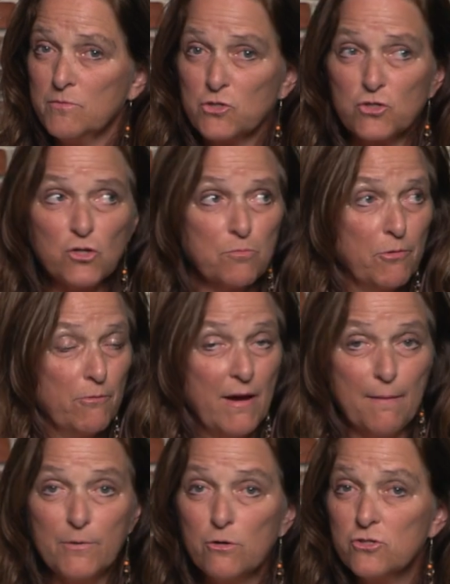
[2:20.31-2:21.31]
There's no
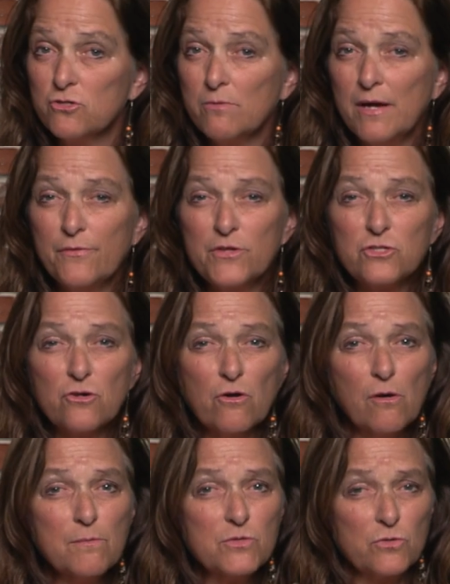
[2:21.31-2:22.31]
parameters around the
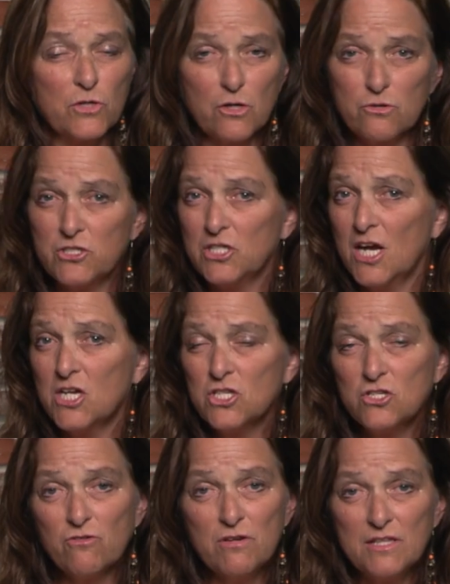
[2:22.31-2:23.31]
terms or
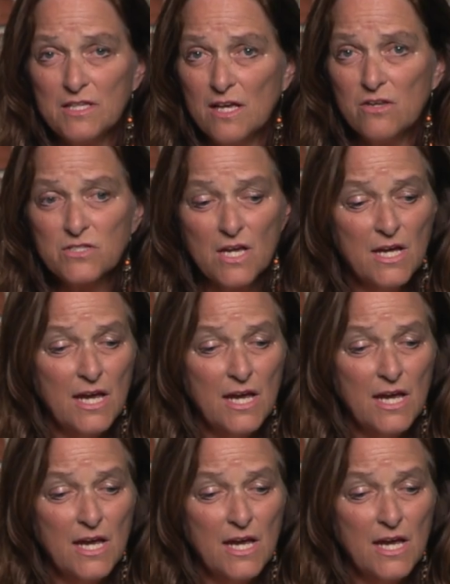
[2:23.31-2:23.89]
negotiations or anything else.